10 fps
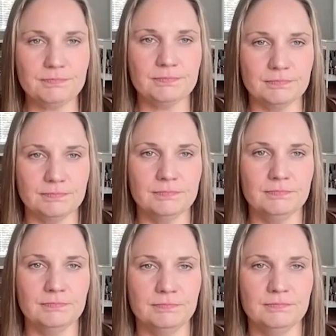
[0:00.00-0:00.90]

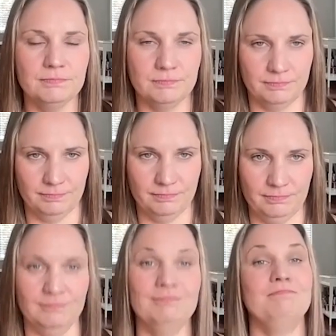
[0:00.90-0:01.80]

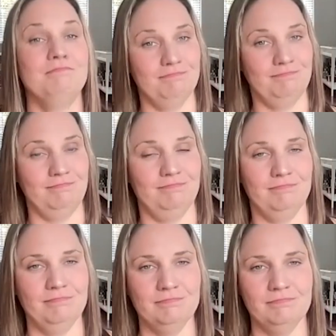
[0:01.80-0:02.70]

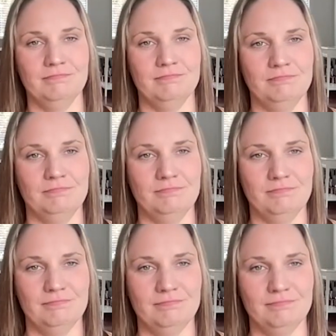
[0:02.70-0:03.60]

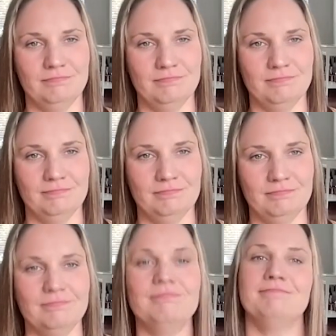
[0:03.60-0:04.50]

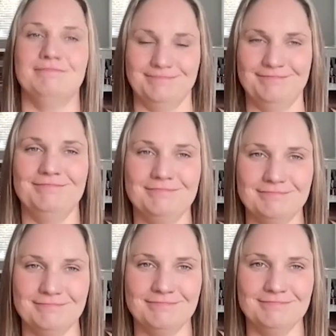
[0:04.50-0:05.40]

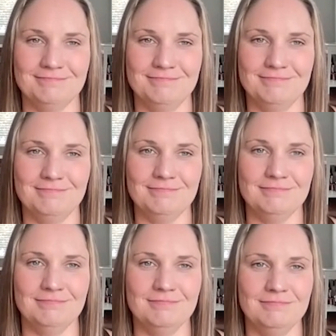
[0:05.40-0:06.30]

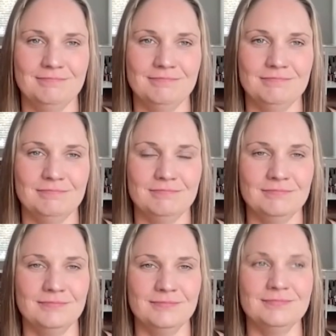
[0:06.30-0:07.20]

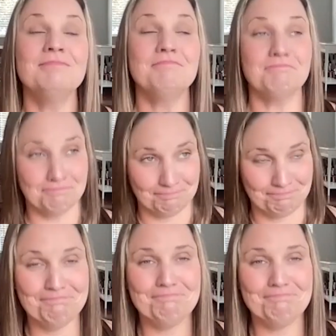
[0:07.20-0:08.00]
This person isn't speaking.